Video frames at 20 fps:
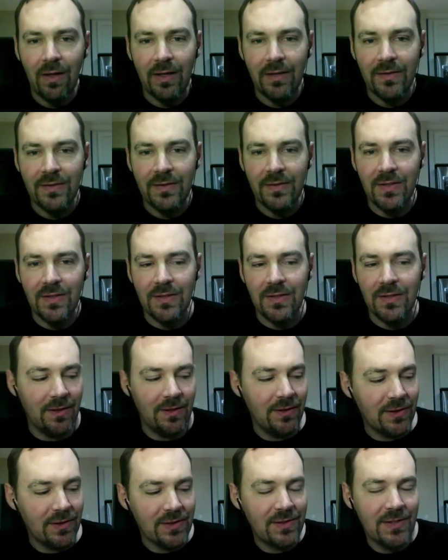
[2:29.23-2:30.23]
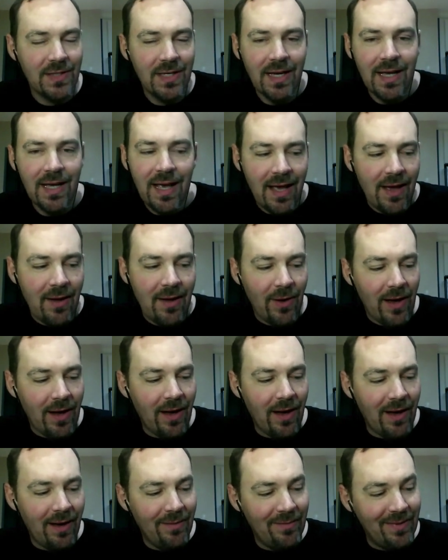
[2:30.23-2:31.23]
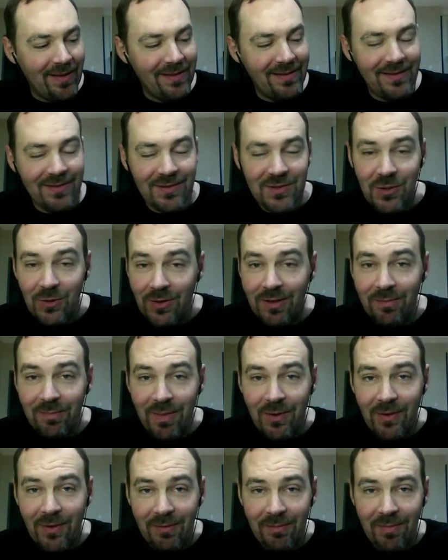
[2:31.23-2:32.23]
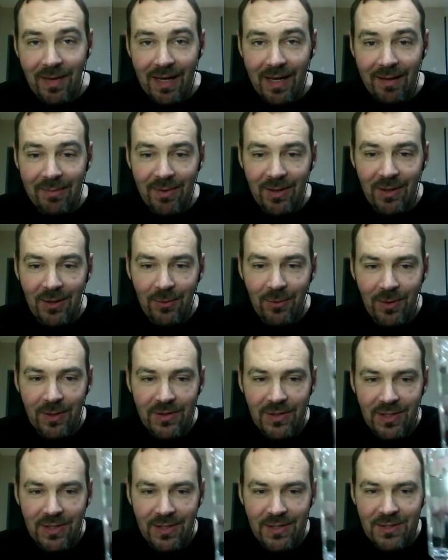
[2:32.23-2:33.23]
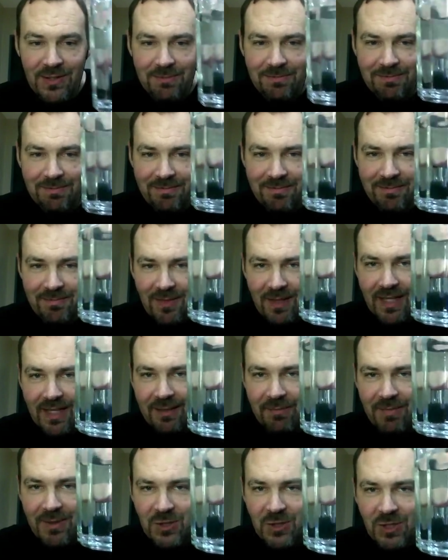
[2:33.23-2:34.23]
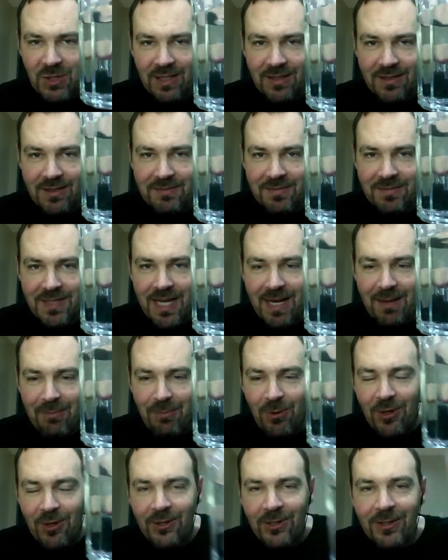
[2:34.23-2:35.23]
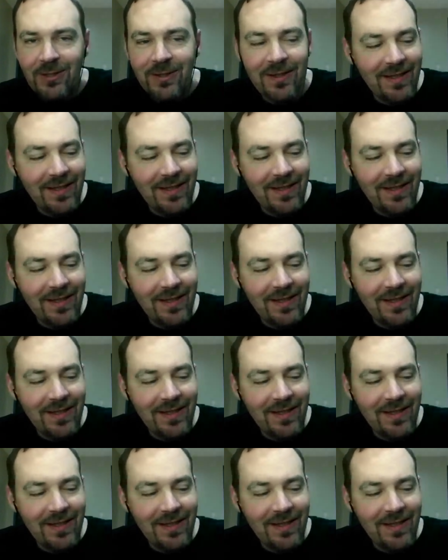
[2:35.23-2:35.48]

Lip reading: it sounds delicious. And certainly better than my beer, which is Lake Michigan tap water.